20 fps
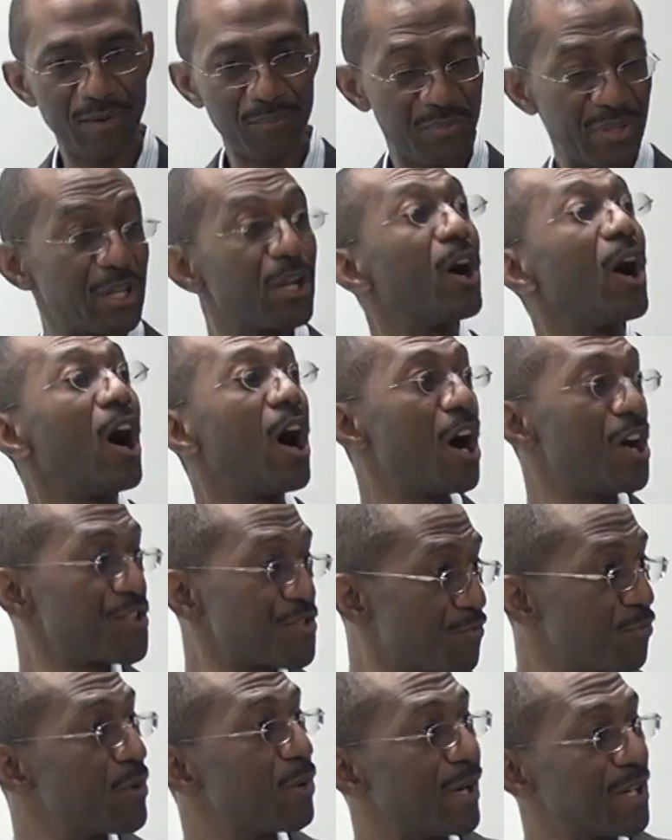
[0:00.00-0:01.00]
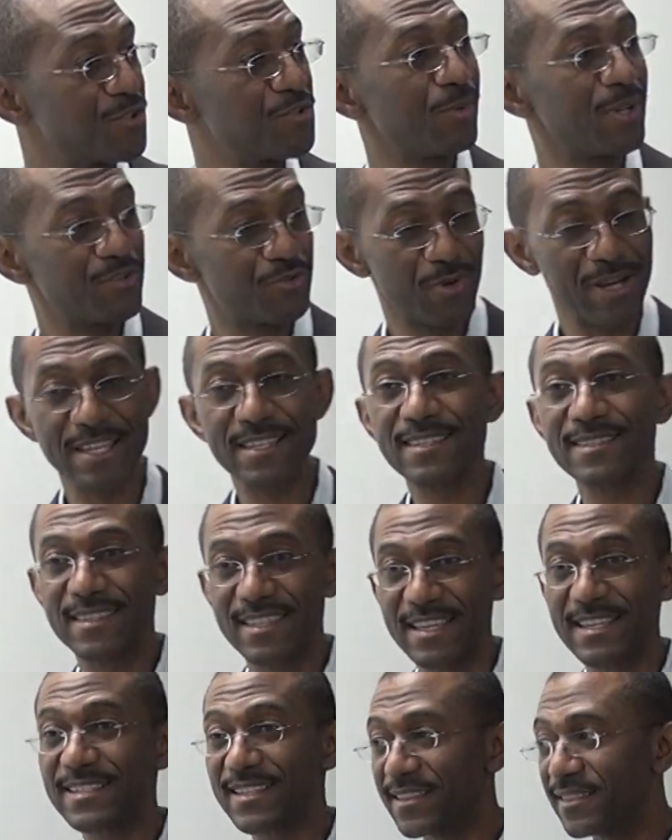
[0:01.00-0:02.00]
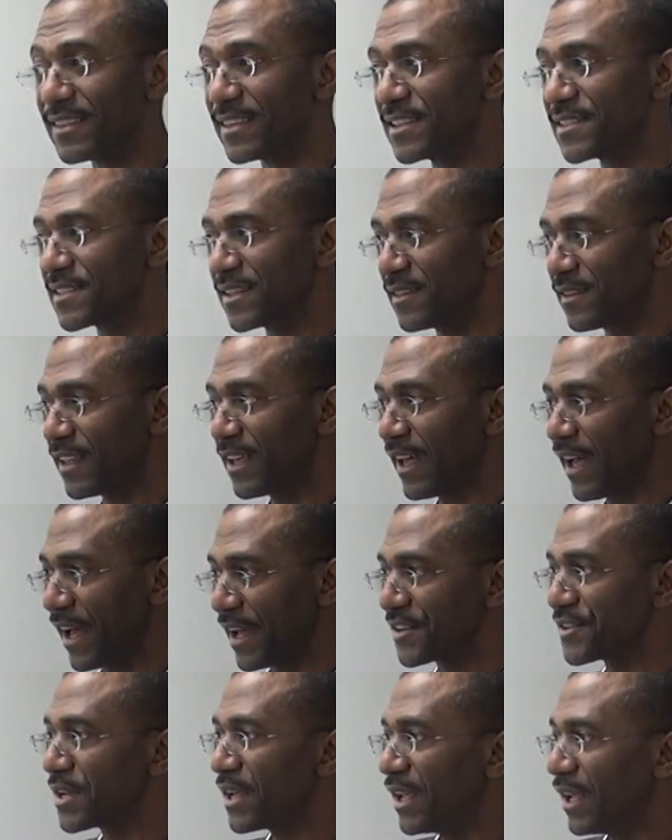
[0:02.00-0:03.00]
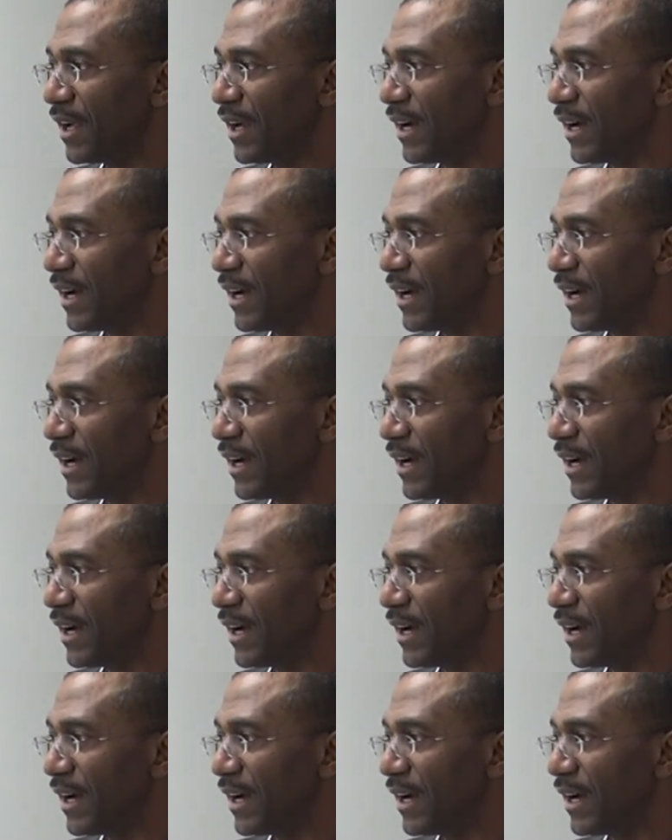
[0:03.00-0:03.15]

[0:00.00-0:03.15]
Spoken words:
because we want to address this and this and that.